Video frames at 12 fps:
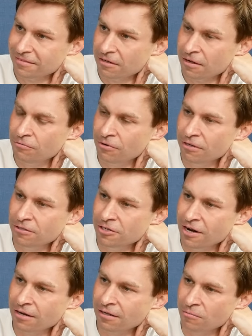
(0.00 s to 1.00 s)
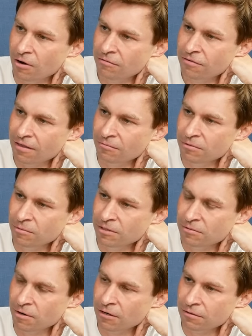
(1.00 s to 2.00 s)
If we genetically modify them to be
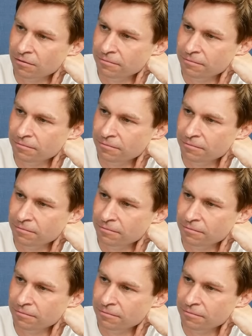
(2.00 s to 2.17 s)
smarter.